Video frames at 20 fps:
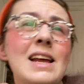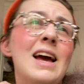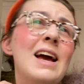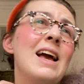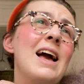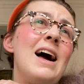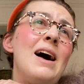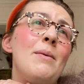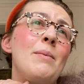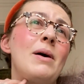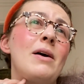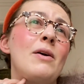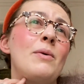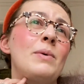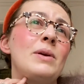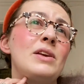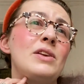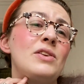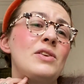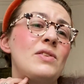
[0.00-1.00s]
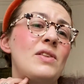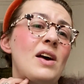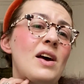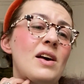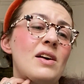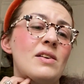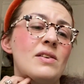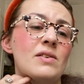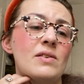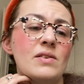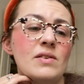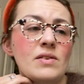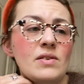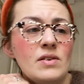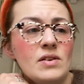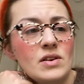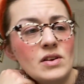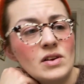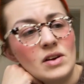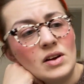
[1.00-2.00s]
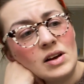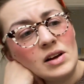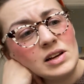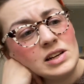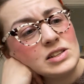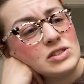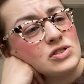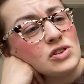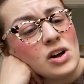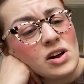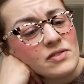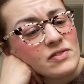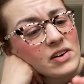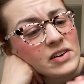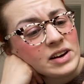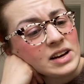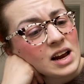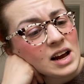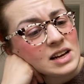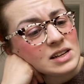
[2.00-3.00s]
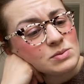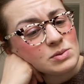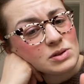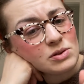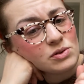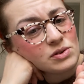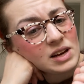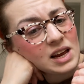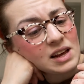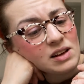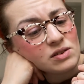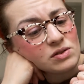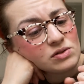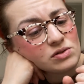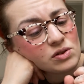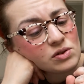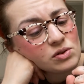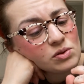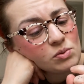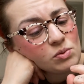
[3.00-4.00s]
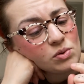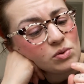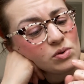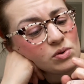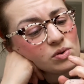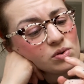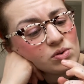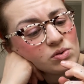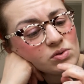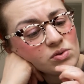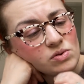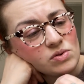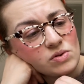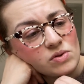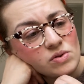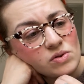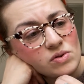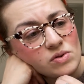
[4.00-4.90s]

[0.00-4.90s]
I can't bear it when you do that. It's not very nice with your nails on the wall.